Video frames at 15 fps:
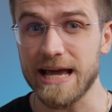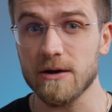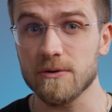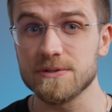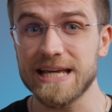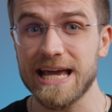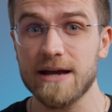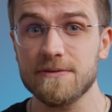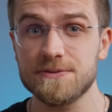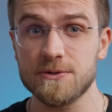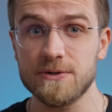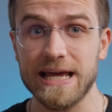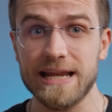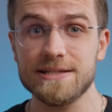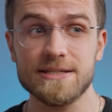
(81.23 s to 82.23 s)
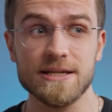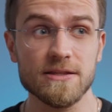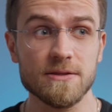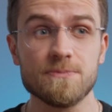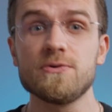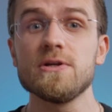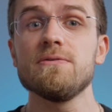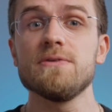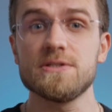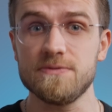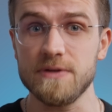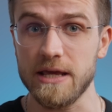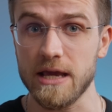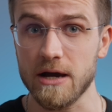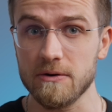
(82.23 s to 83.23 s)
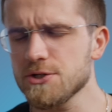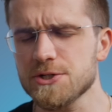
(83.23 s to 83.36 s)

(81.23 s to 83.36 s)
out after editing the previous video?